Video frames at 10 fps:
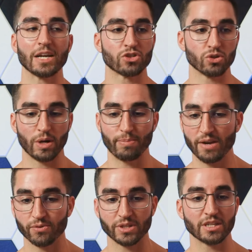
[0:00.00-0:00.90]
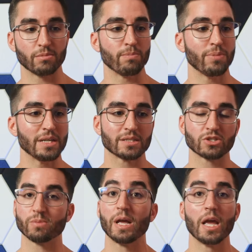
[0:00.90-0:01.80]
Do I pay for things out of my business?
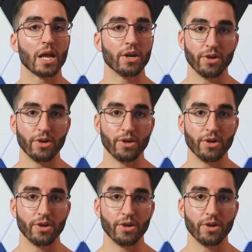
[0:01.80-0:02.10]
No,